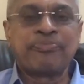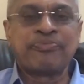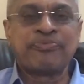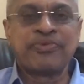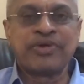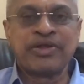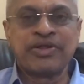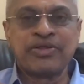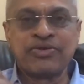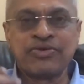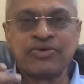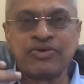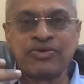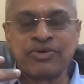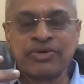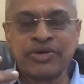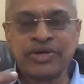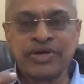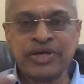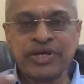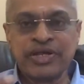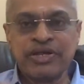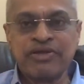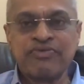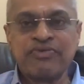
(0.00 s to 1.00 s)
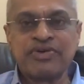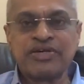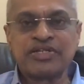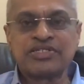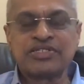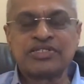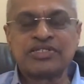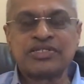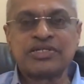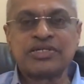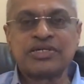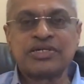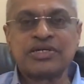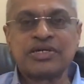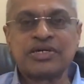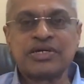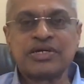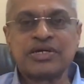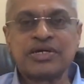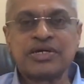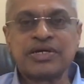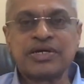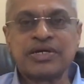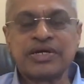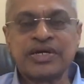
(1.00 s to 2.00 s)
When you invest
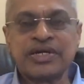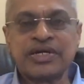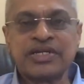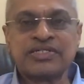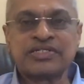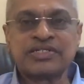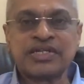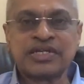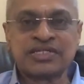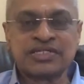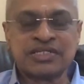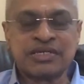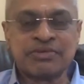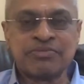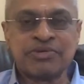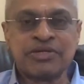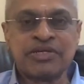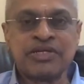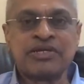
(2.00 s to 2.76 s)
it is exempt.